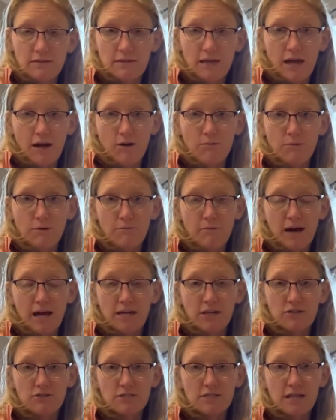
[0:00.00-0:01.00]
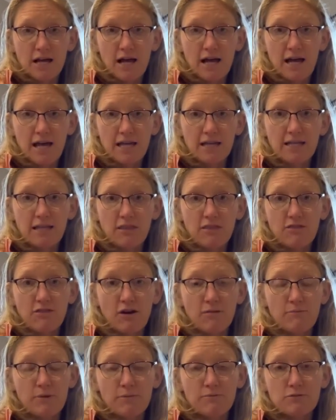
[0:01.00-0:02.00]
Elbow by your side,
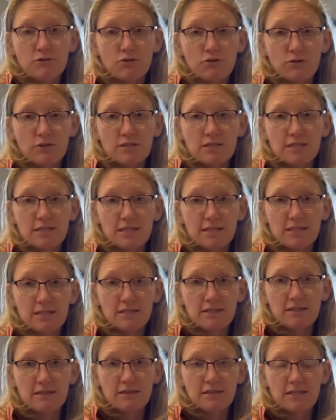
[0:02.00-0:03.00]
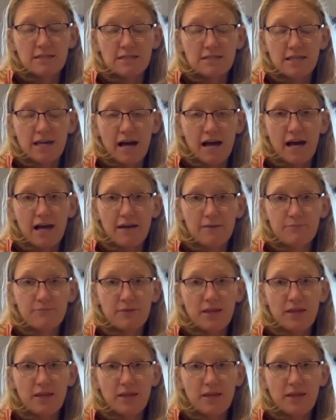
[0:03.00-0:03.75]
thumb up towards the sky.